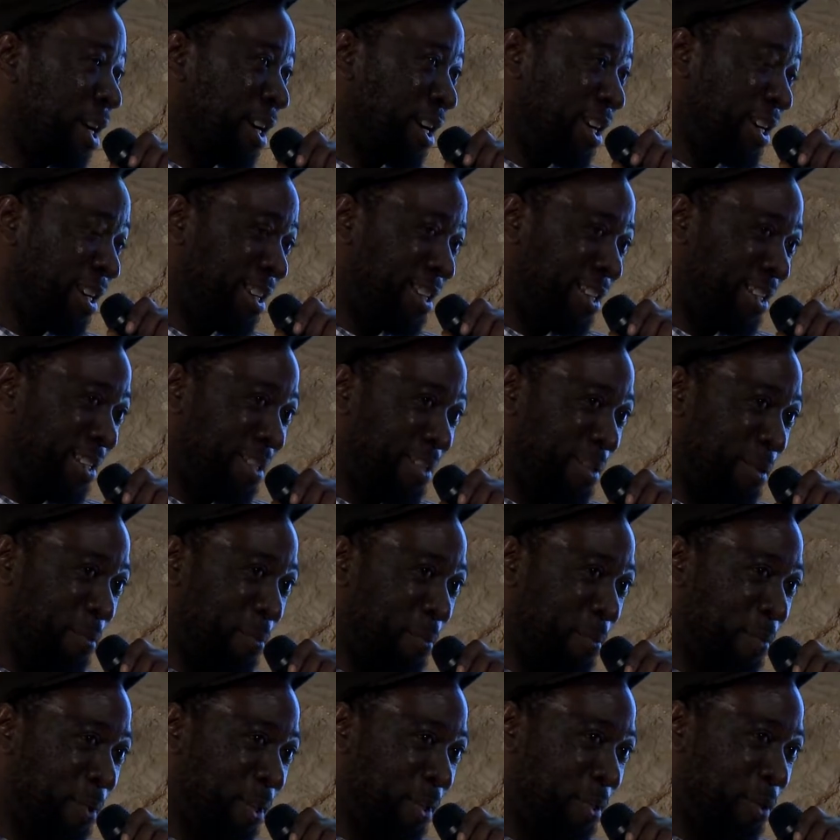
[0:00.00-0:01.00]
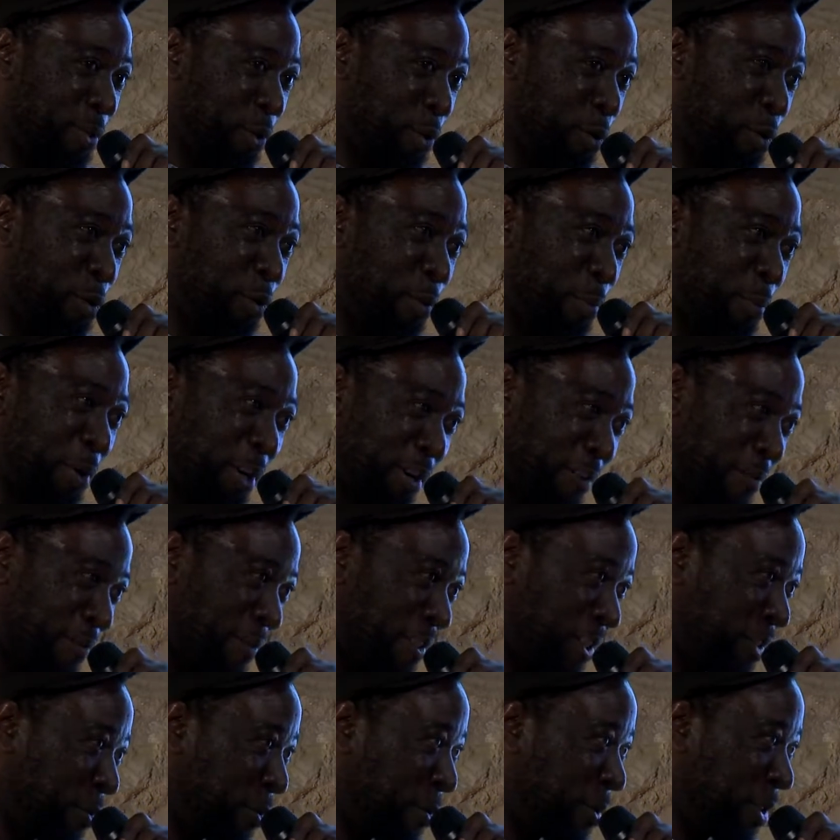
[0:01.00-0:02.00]
To the
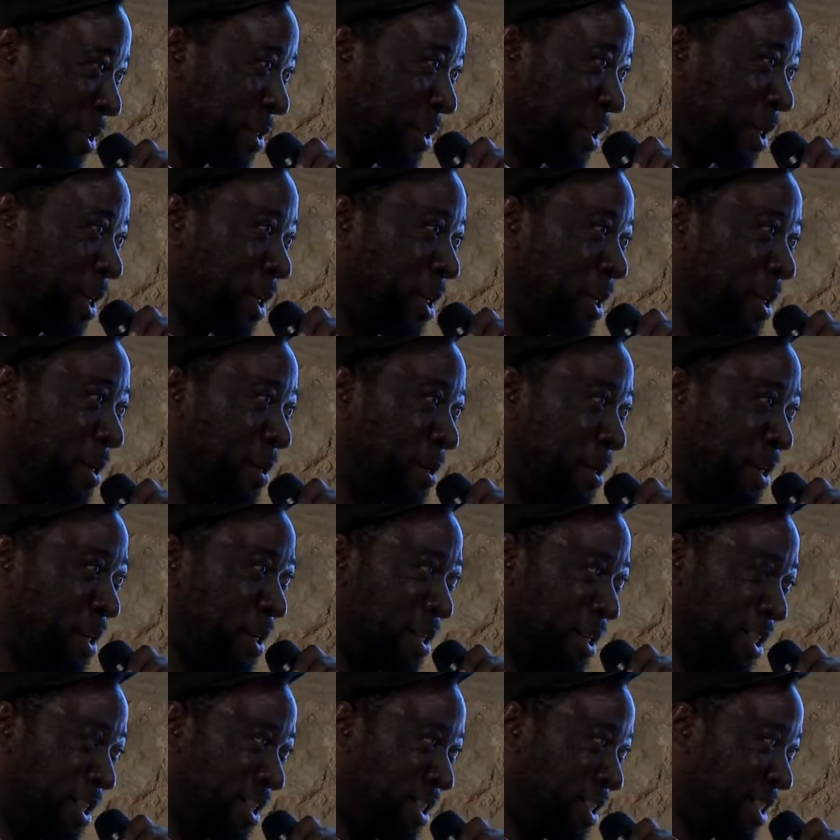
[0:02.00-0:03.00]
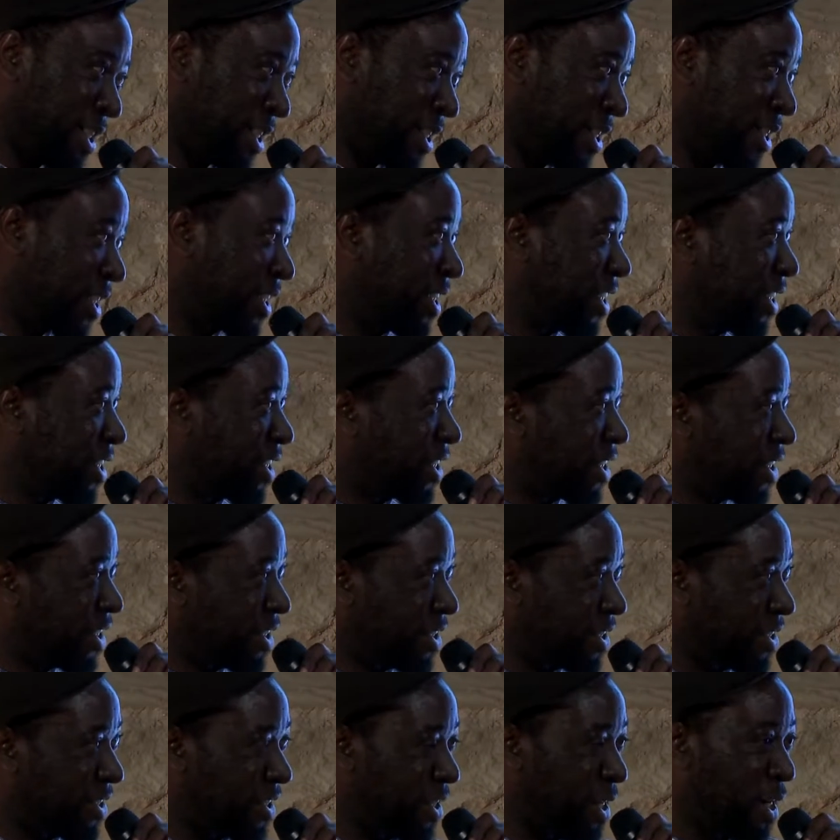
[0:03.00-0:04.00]
prophet, who's a researcher, he
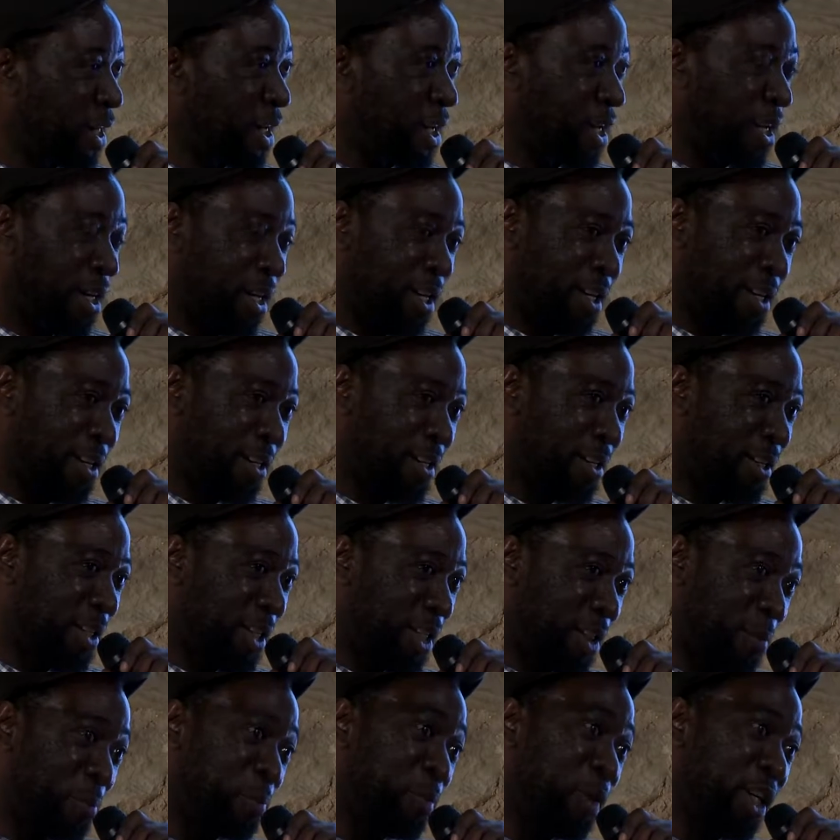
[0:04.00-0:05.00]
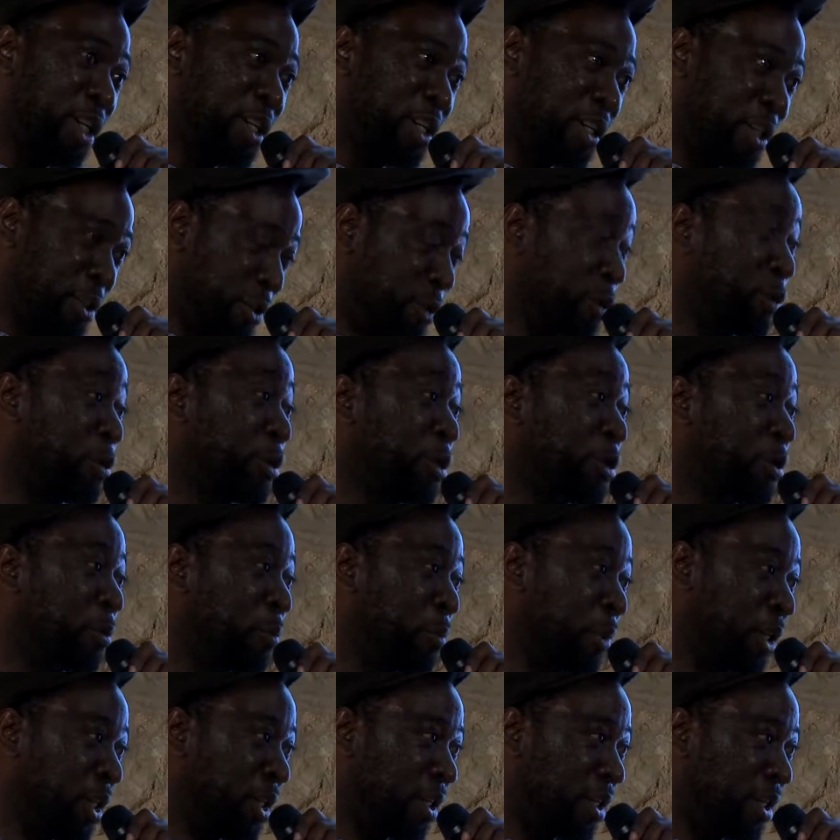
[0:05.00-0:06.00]
says it used to
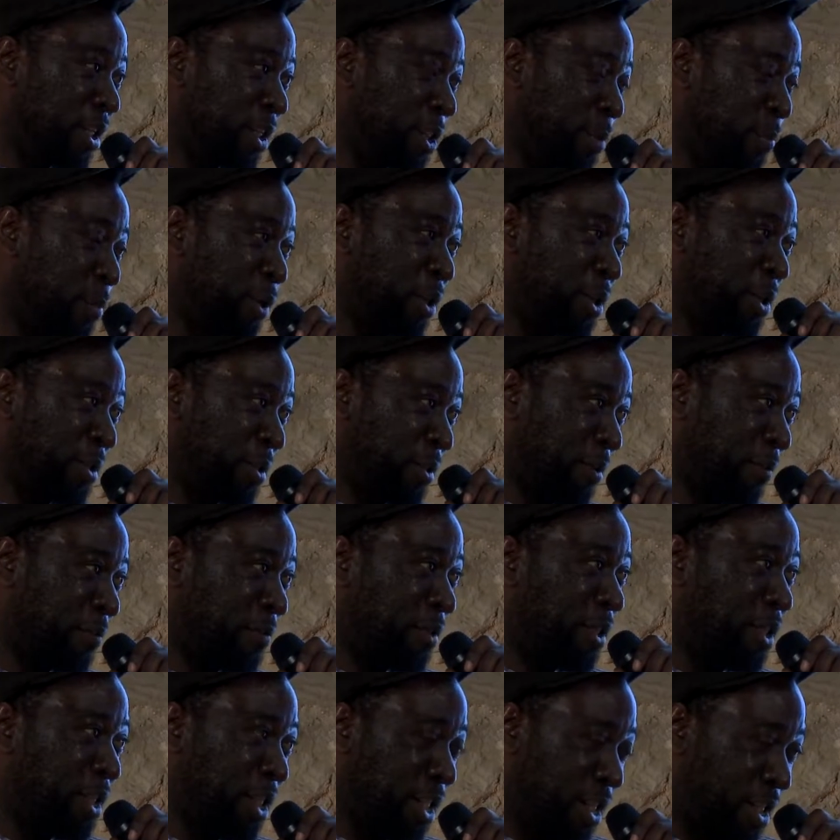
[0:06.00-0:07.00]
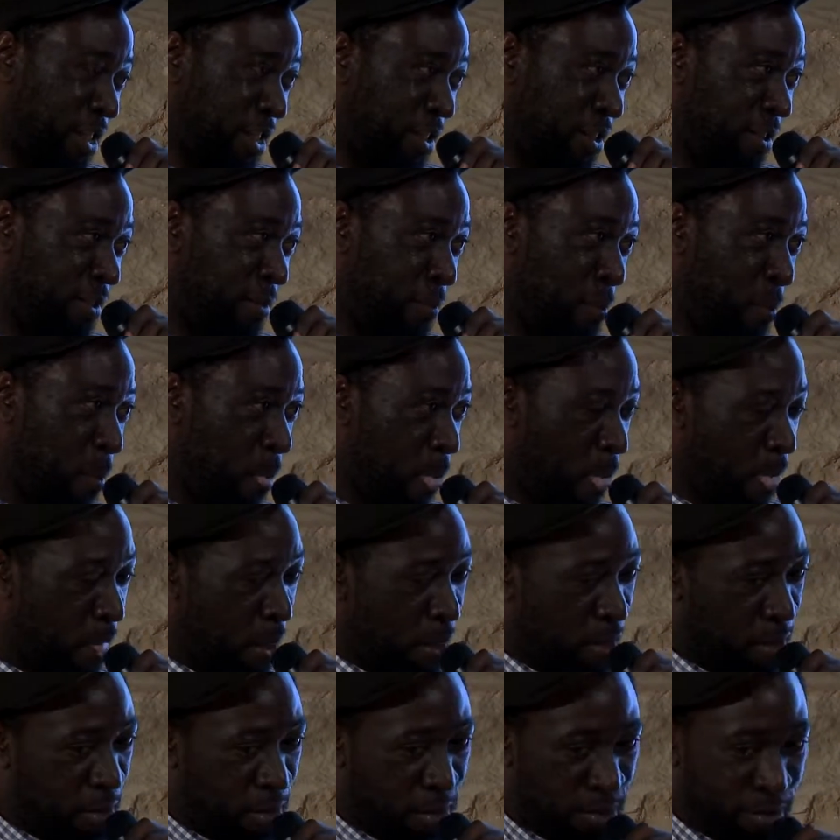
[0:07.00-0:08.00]
mean the spirits of the dead,
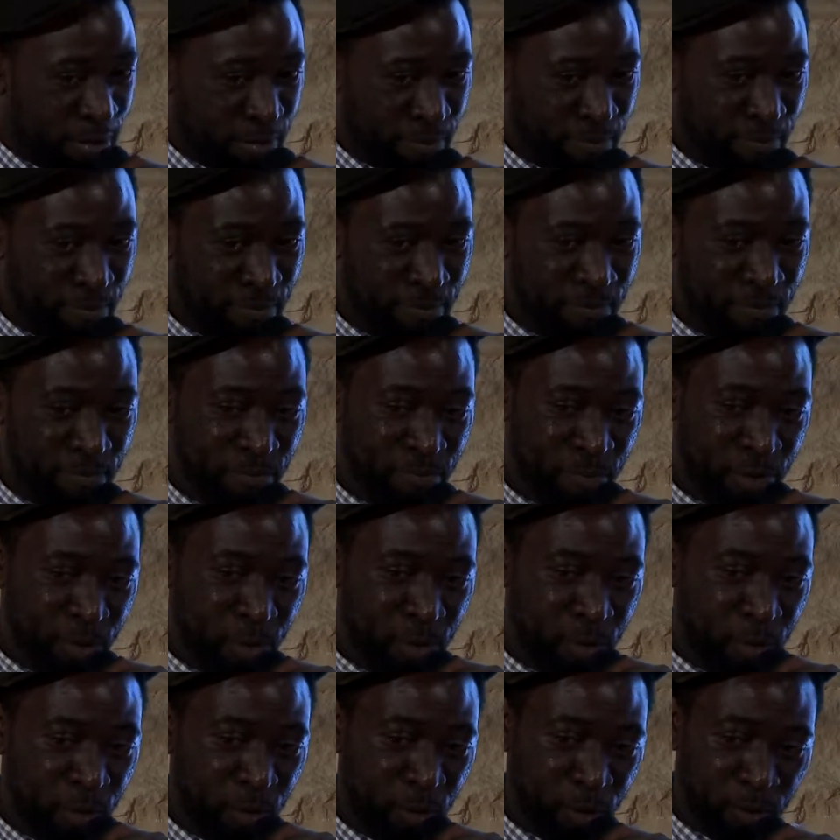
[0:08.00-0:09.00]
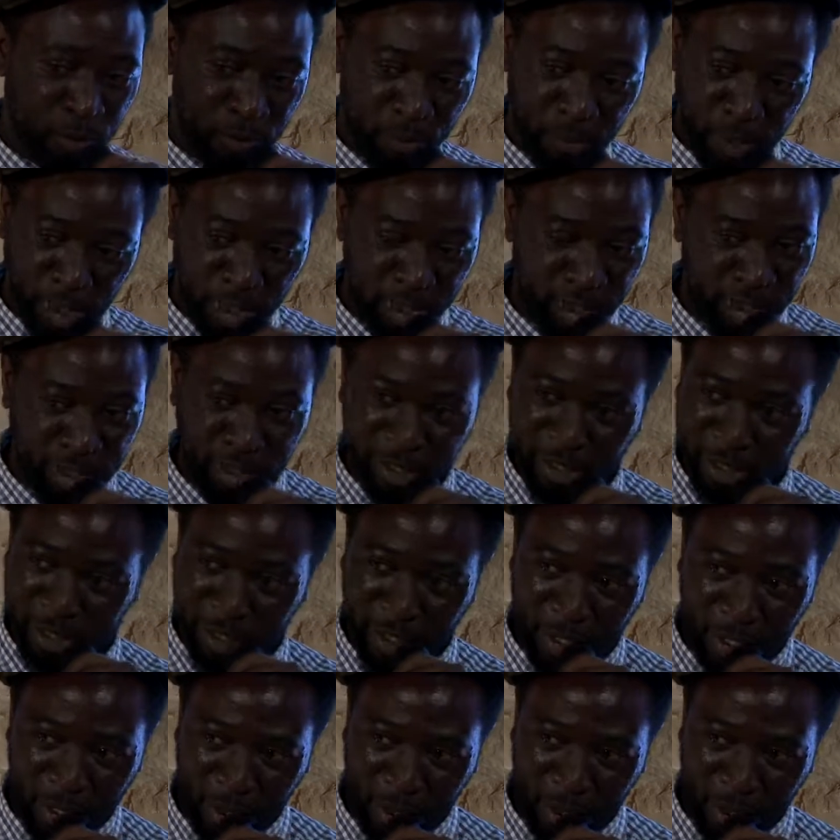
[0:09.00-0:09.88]
and there's